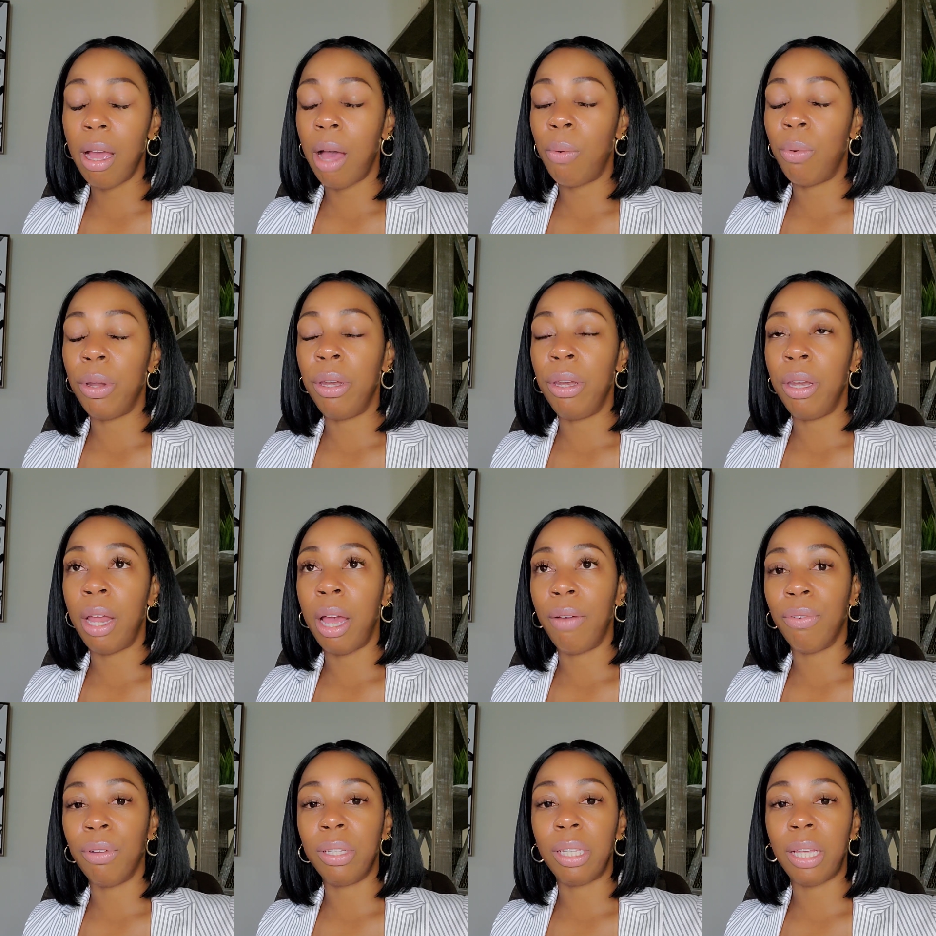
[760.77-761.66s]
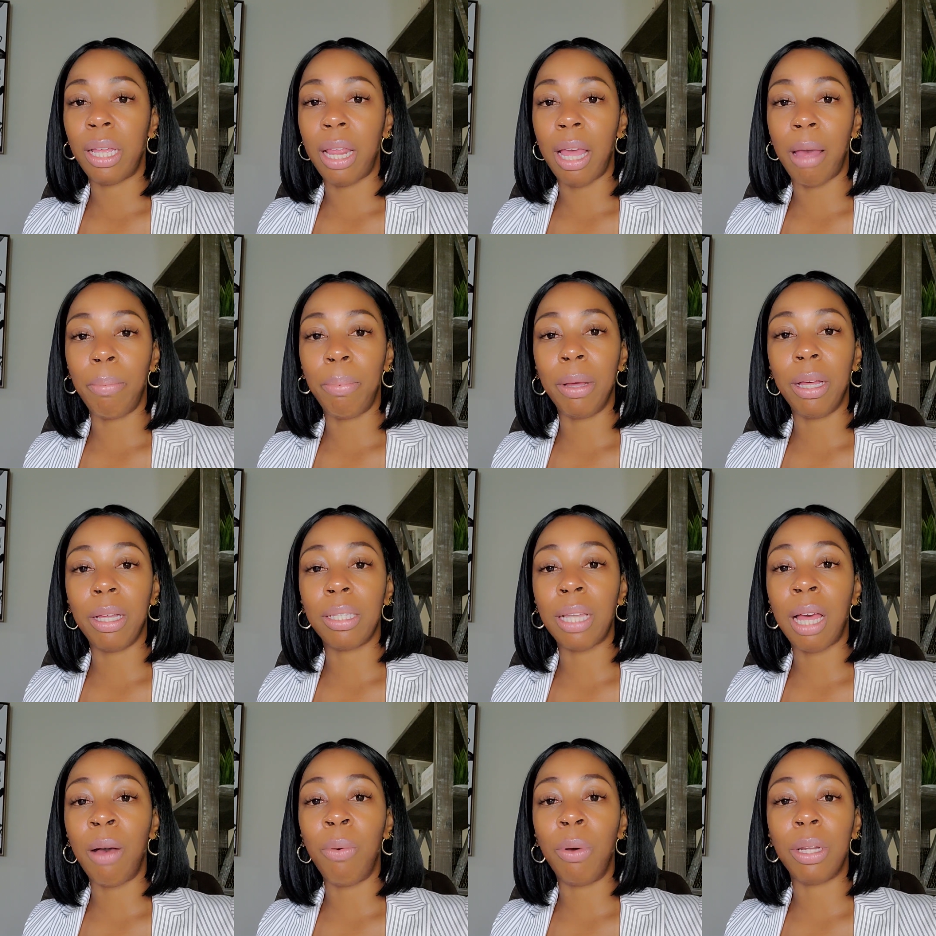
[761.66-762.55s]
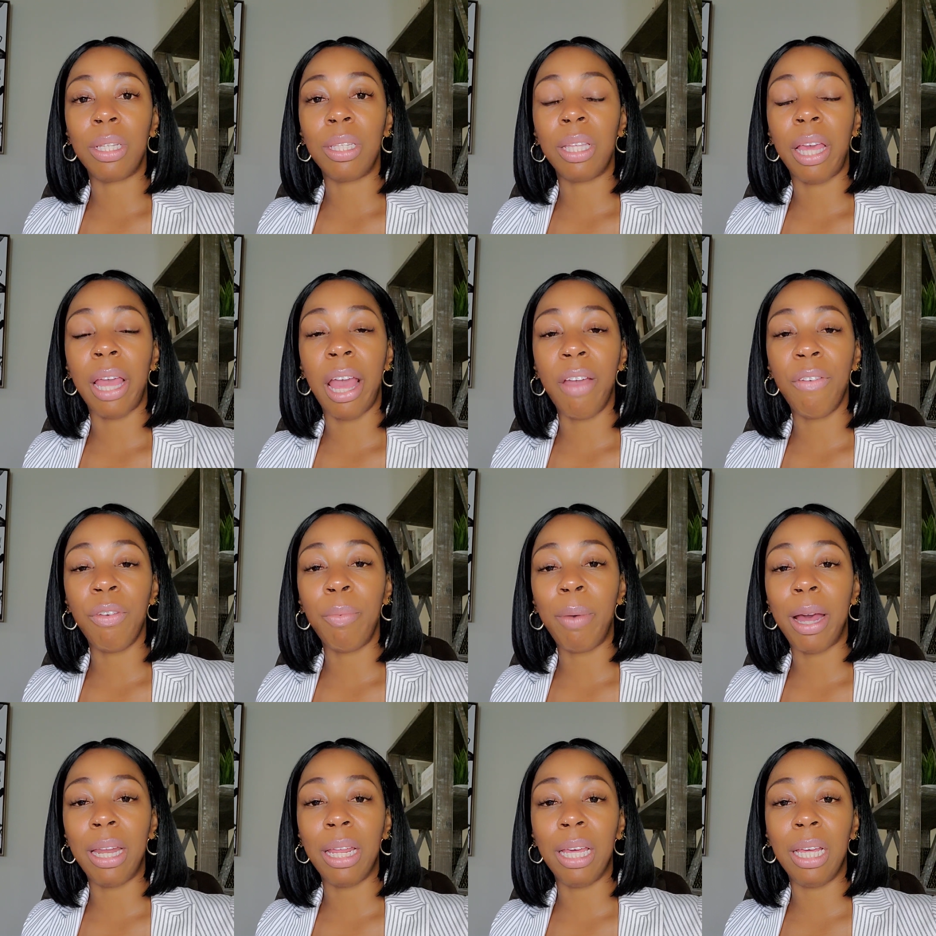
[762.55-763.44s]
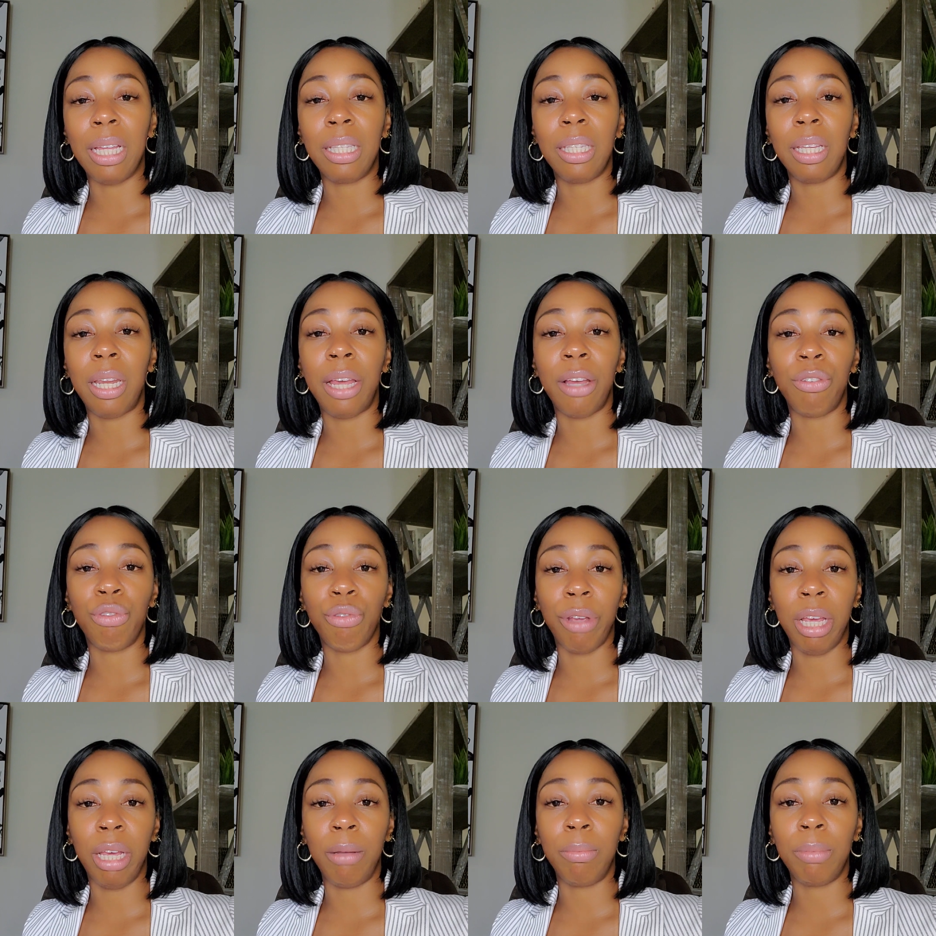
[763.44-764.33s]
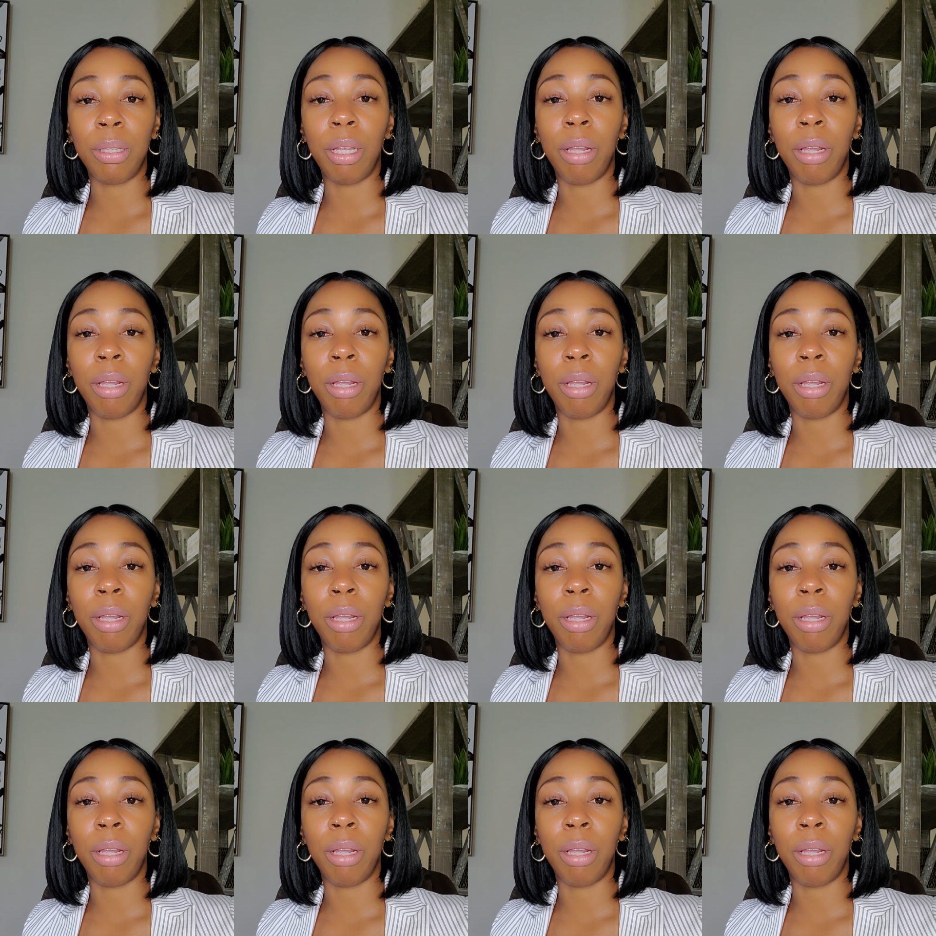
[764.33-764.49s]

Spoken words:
I would never say that because I want to see everybody get to their dreams,